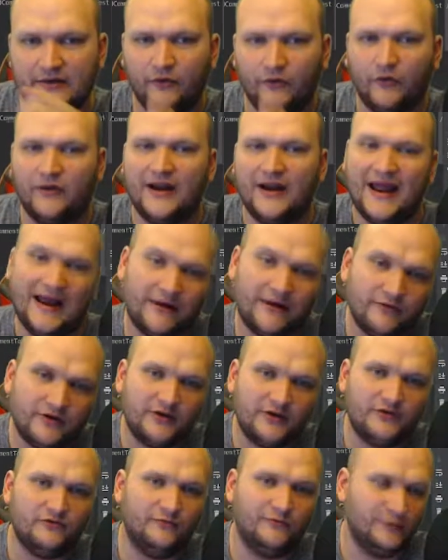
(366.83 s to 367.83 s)
or
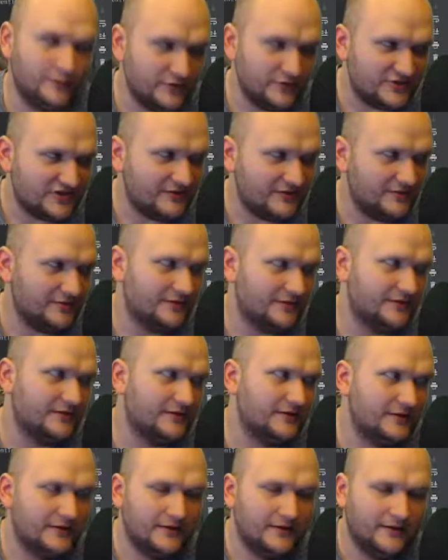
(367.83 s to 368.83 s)
aggregate root
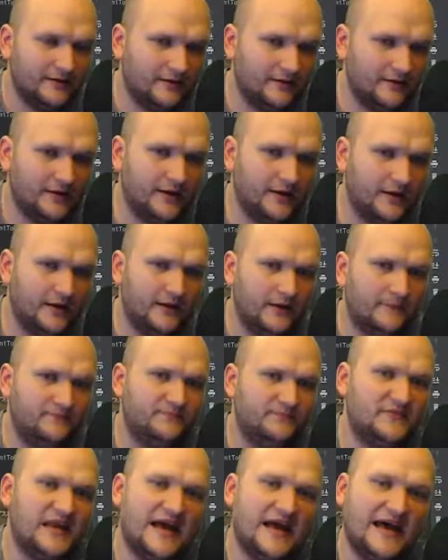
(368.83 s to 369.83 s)

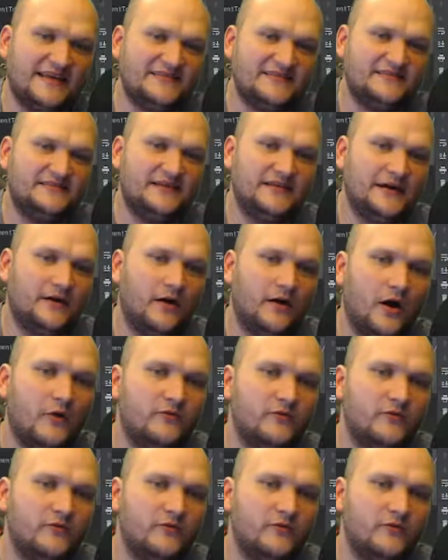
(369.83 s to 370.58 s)
has their own